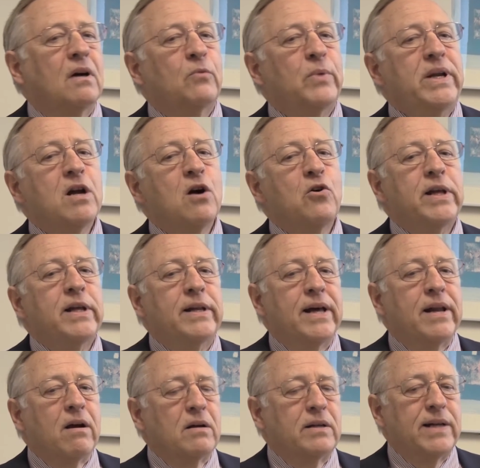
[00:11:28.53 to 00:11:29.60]
We noted,
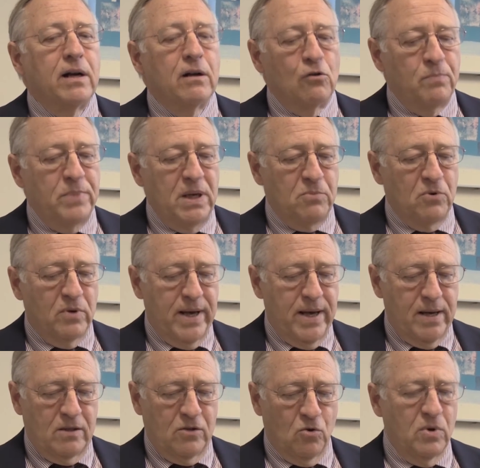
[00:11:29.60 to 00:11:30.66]
and our technical people
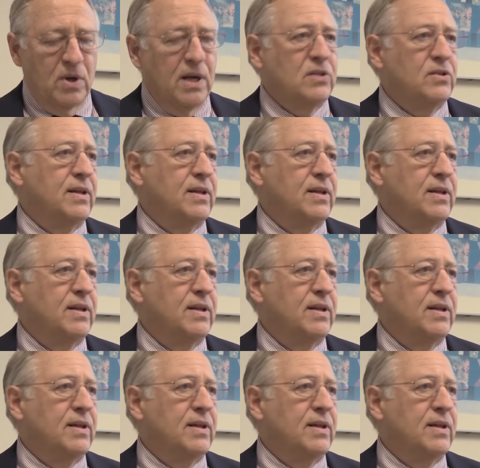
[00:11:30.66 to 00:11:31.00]
had told us,